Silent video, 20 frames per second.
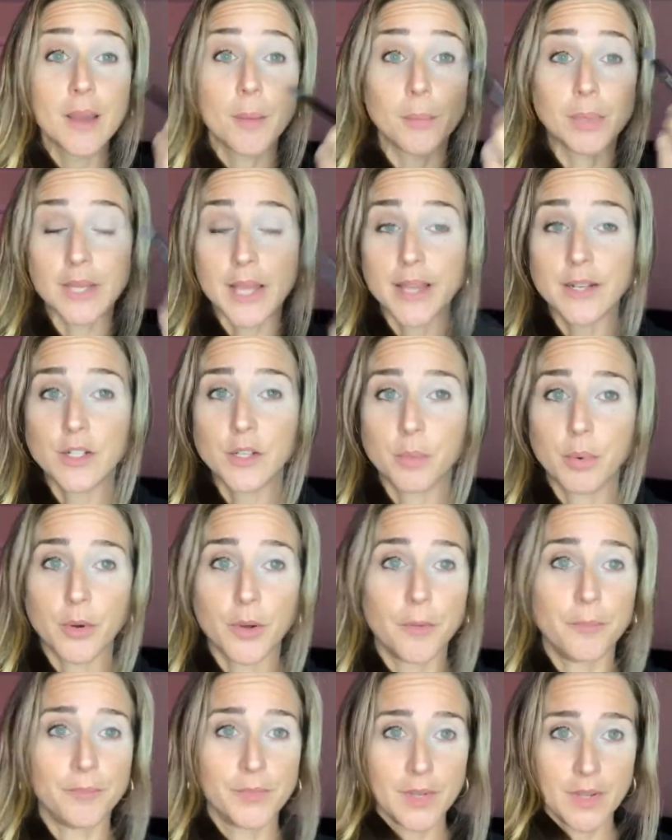
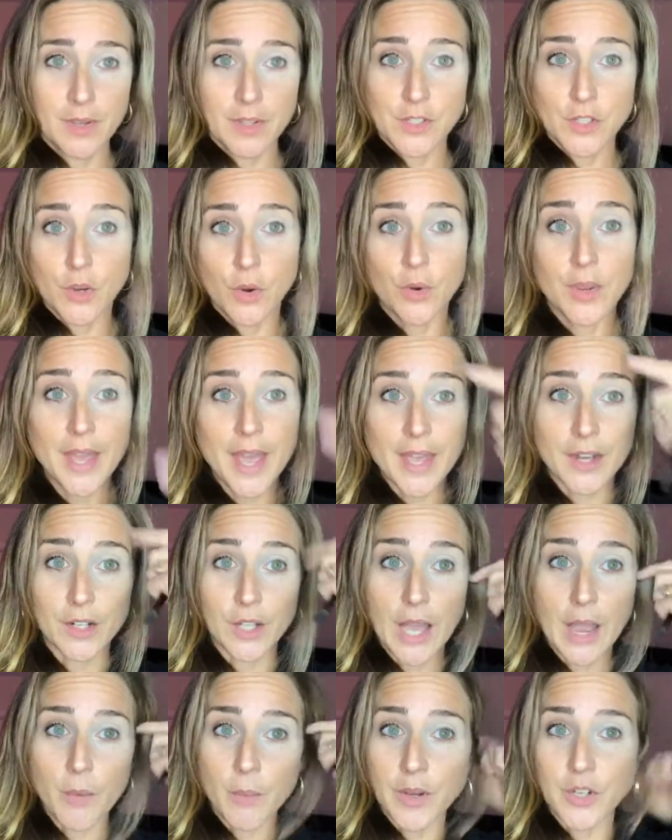blendable. So again,
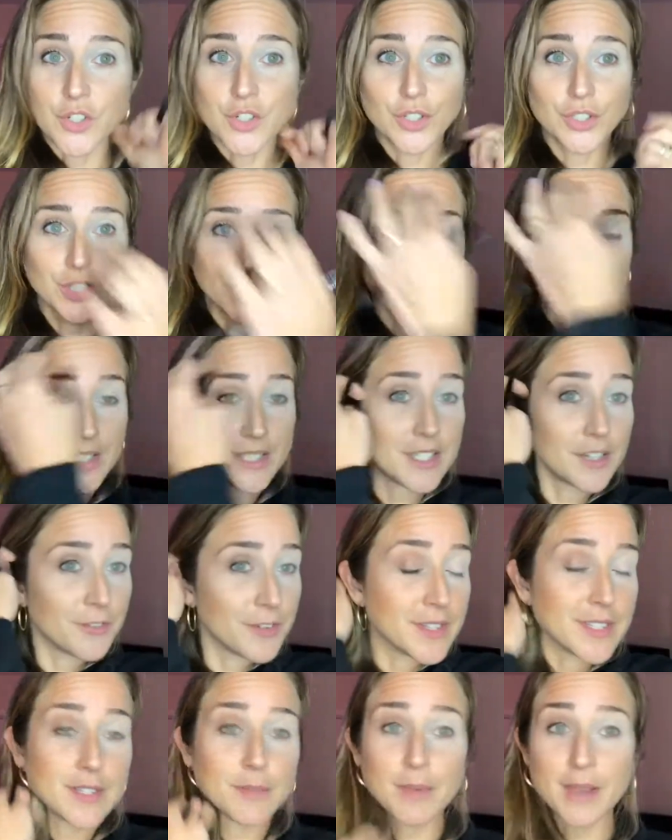I want you to look at the
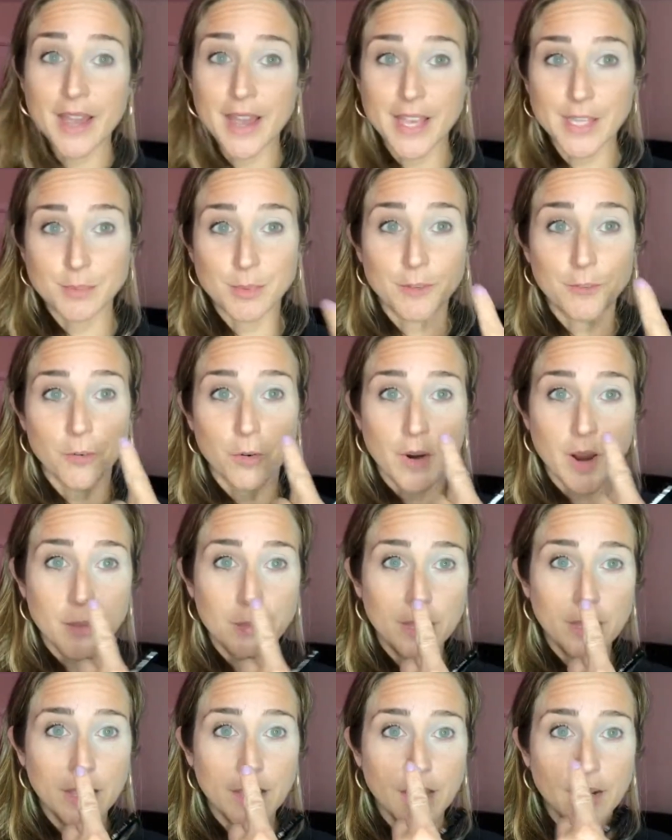difference in my eyes before I
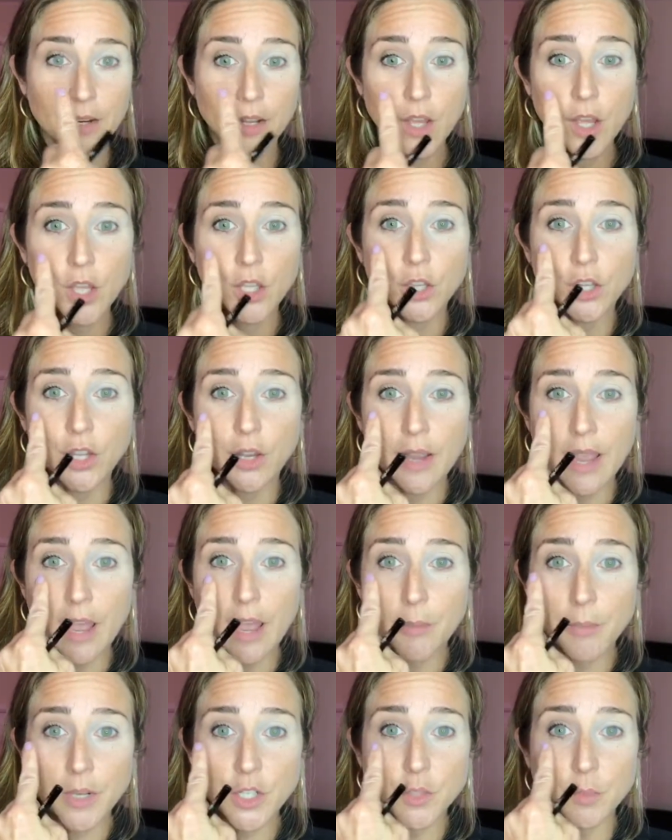begin. Look how
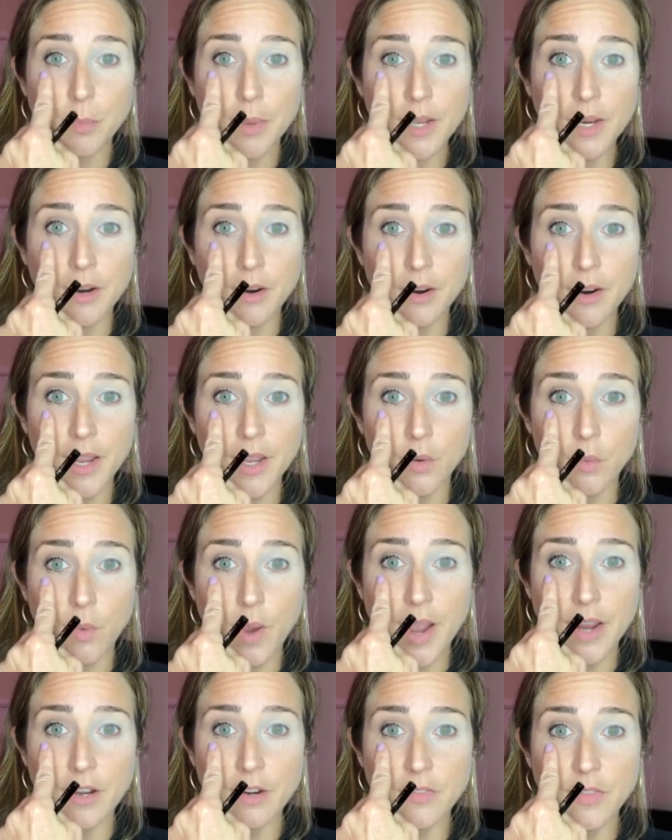much bigger and
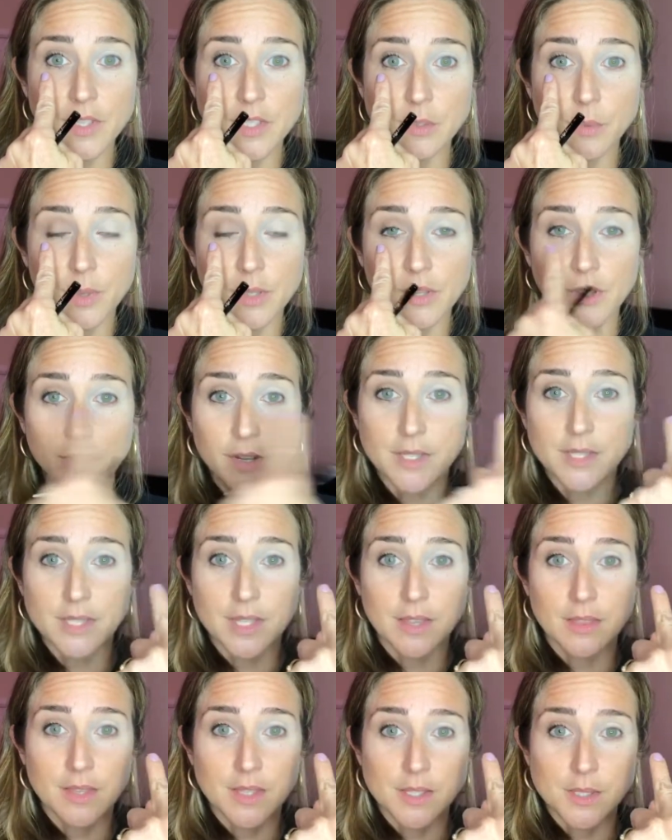wider this one looks
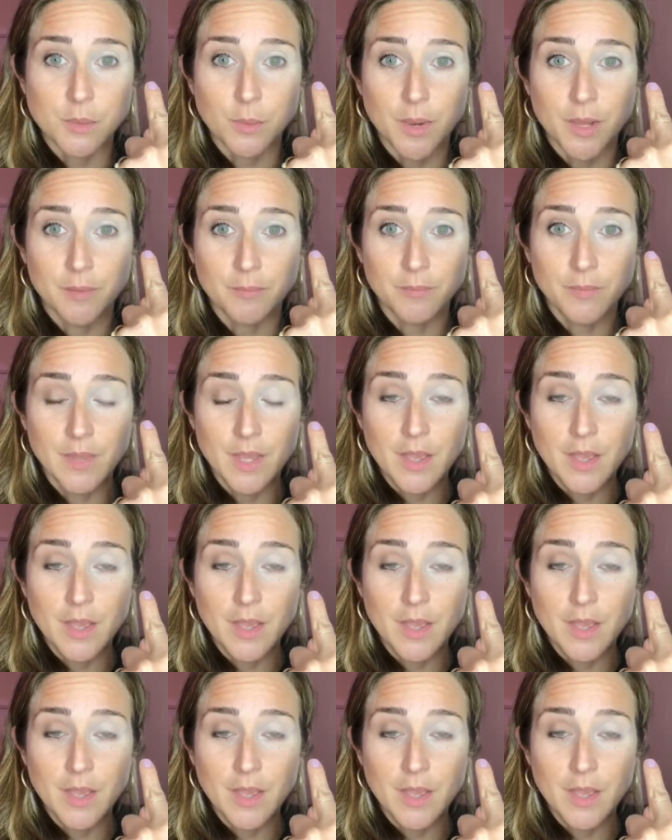than this one.